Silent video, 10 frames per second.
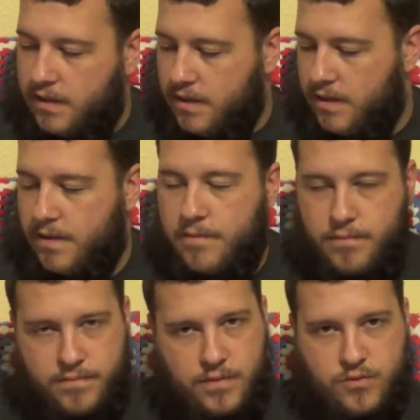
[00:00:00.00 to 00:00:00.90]

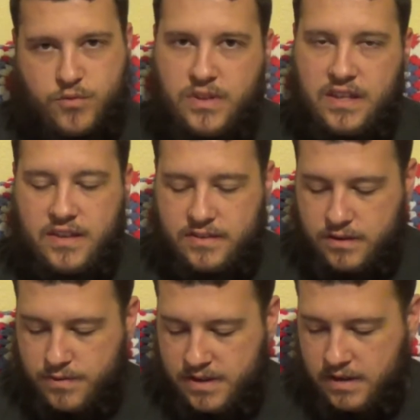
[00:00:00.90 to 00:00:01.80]
It was really easy
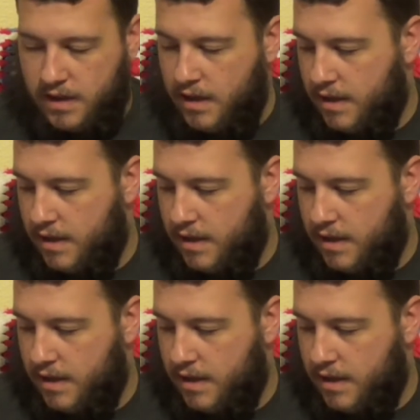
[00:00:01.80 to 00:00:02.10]
to read.